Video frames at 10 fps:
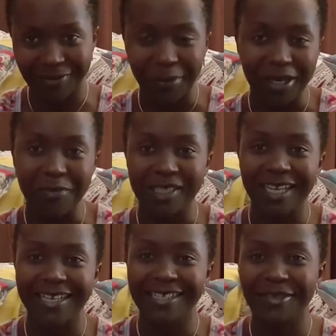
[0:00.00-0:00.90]
My name is
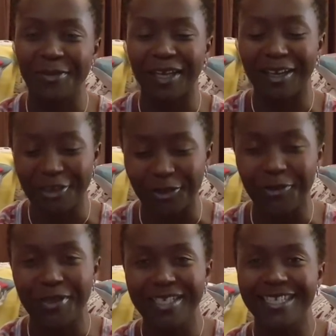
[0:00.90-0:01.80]
Kansiime and your
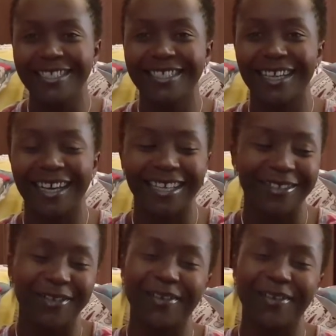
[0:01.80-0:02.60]
Queen Ninja, and